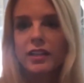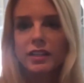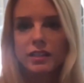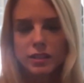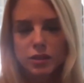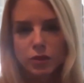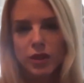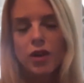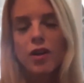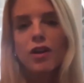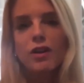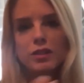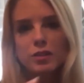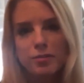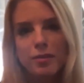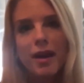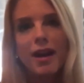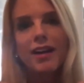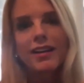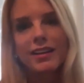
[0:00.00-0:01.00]
So he calls
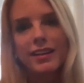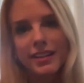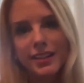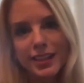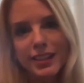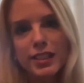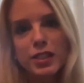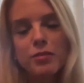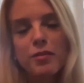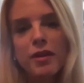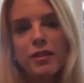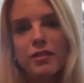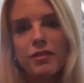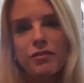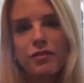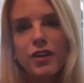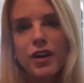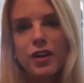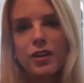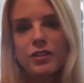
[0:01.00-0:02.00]
back, he gets him on the
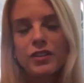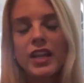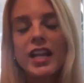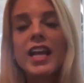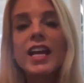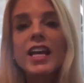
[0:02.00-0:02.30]
phone,